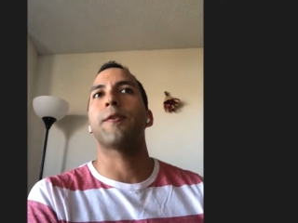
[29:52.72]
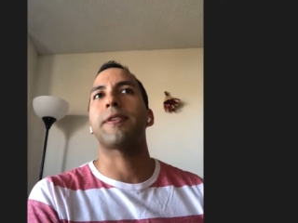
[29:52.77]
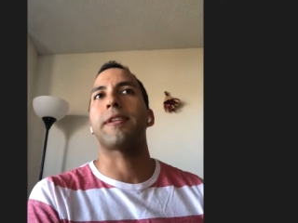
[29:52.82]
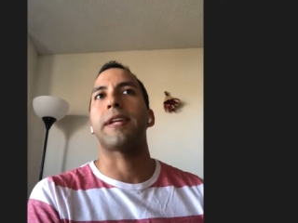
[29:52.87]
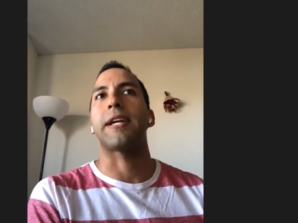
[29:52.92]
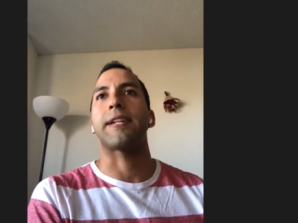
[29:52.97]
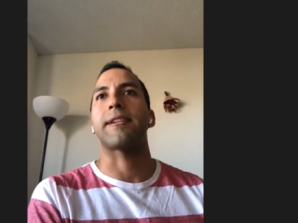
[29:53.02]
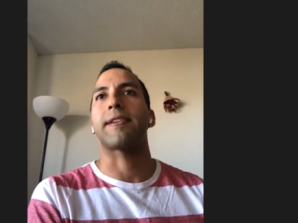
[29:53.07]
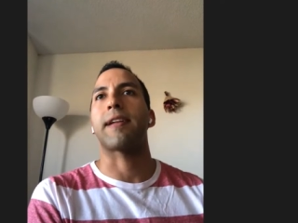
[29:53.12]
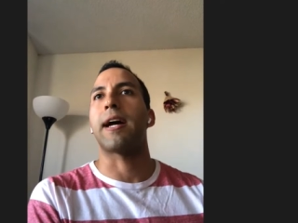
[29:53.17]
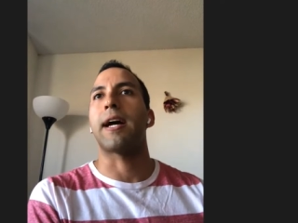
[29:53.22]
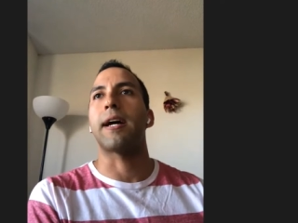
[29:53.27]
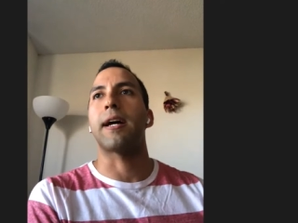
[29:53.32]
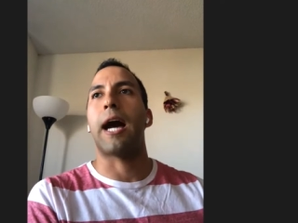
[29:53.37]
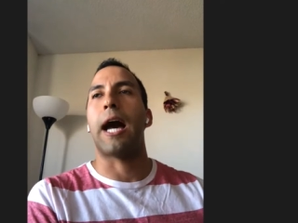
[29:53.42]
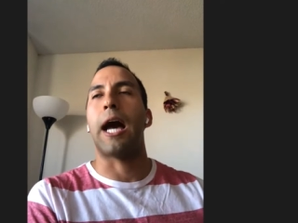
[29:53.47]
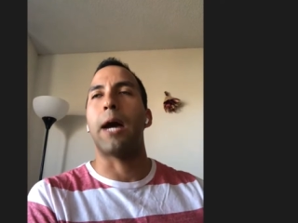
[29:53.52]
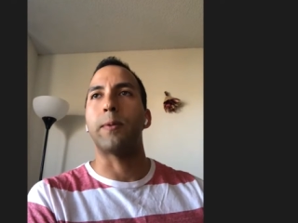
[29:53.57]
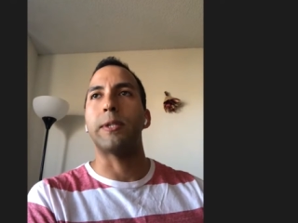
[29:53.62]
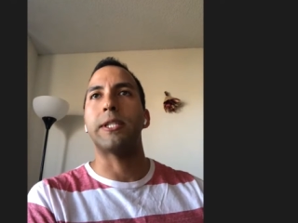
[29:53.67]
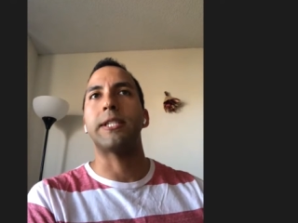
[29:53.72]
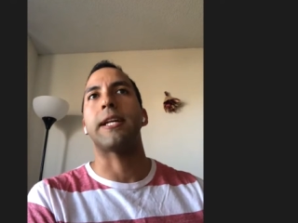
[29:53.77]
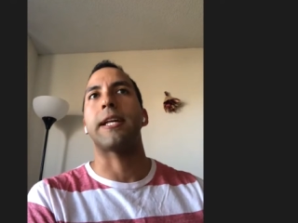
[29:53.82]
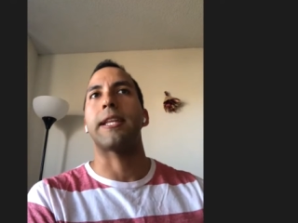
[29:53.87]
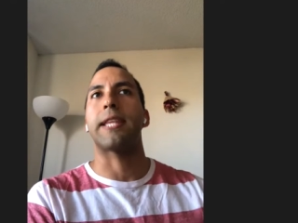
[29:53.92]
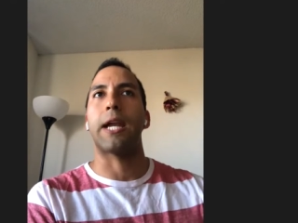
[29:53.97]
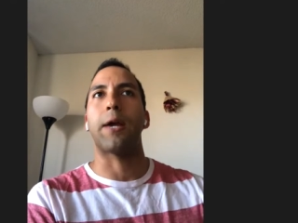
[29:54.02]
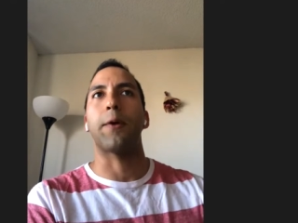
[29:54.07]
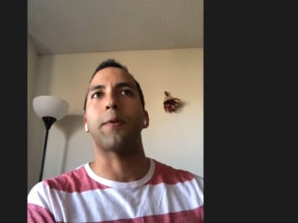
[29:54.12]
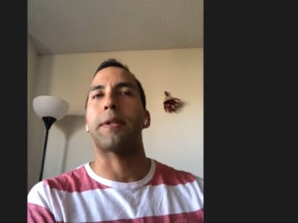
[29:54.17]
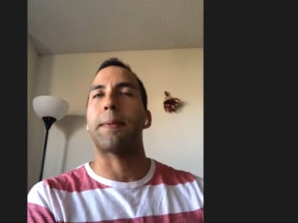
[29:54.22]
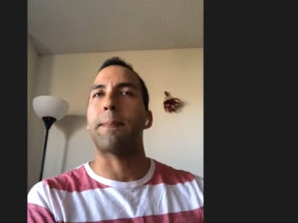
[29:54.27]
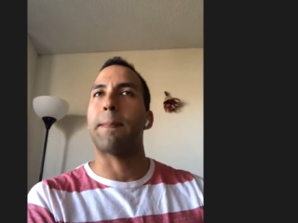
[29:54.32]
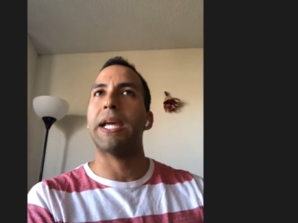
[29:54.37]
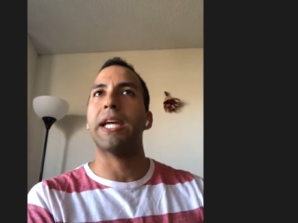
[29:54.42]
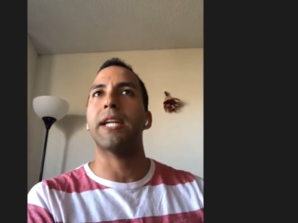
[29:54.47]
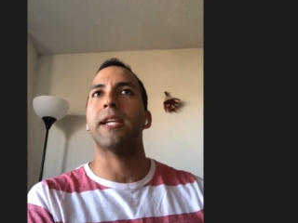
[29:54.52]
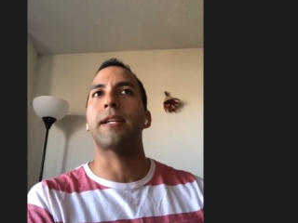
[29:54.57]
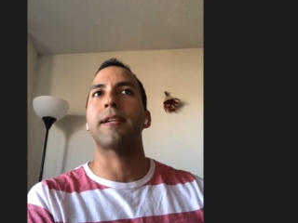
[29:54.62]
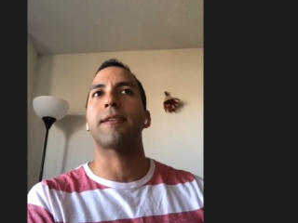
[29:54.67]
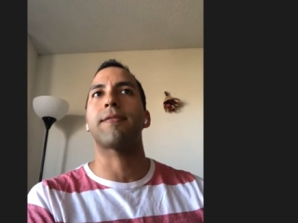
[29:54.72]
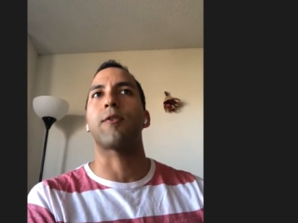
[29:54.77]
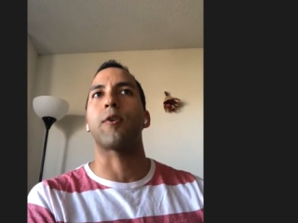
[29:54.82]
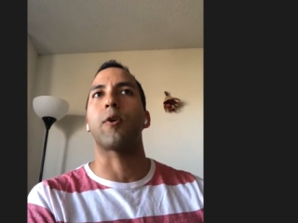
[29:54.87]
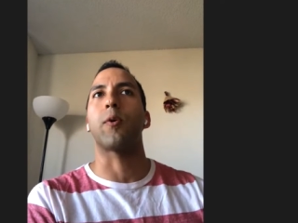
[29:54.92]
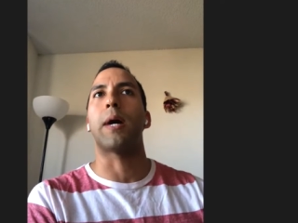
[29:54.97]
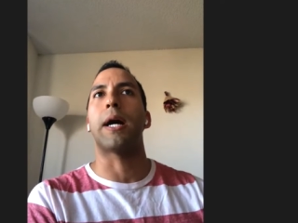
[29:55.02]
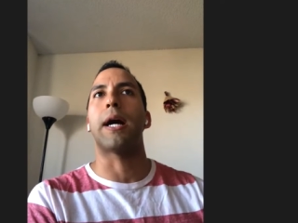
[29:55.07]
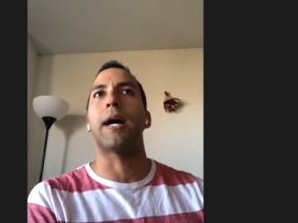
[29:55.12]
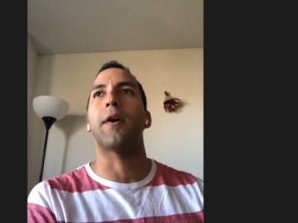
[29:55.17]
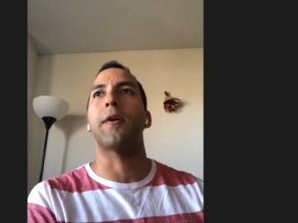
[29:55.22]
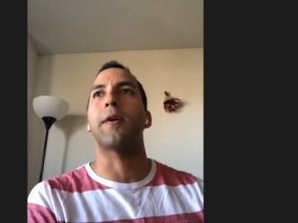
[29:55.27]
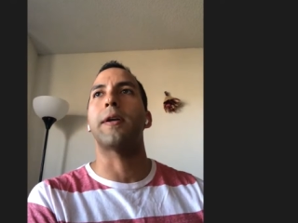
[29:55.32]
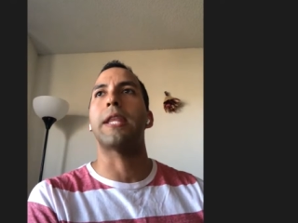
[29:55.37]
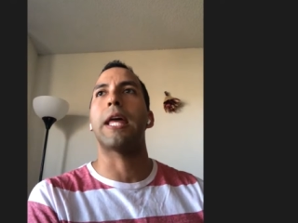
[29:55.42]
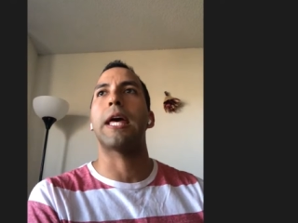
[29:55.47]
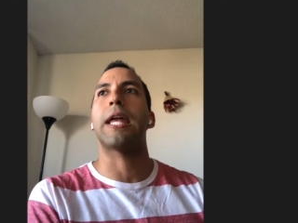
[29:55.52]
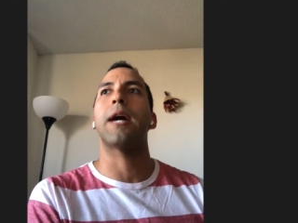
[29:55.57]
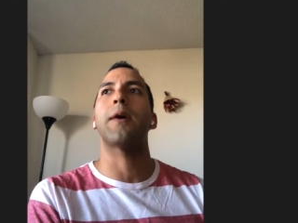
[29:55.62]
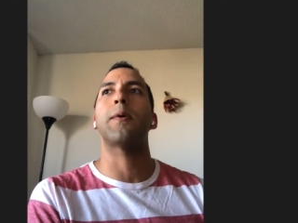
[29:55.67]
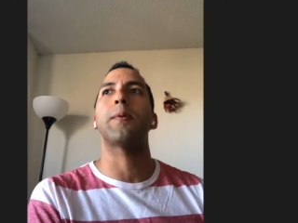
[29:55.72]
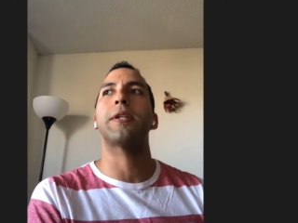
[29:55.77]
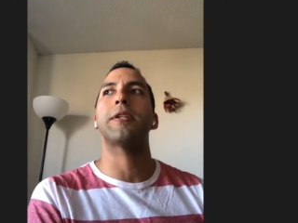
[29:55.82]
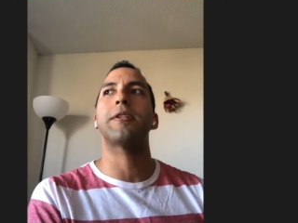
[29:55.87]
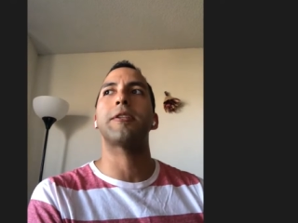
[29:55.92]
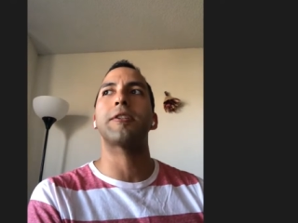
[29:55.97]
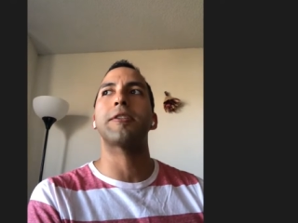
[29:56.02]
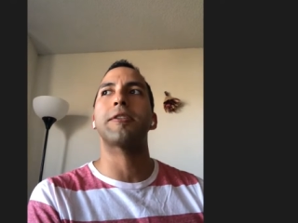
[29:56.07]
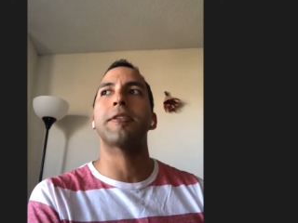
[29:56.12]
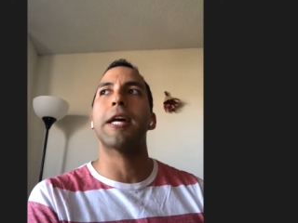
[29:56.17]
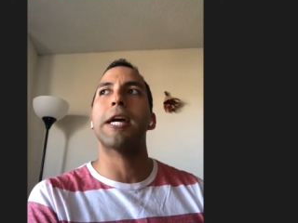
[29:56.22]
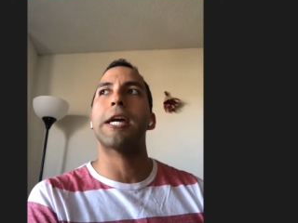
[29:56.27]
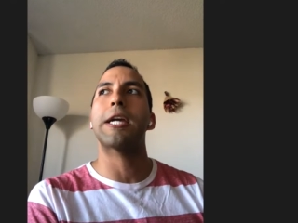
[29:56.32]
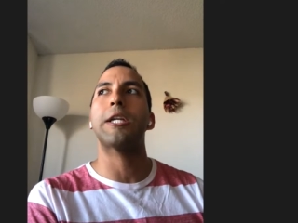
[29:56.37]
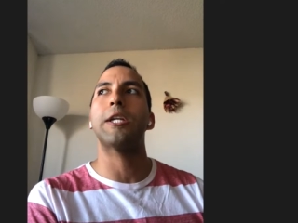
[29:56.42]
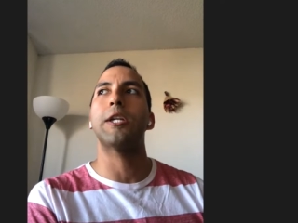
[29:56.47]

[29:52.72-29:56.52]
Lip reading: those things I would say that I was in maintenance for a while, and then I was just like,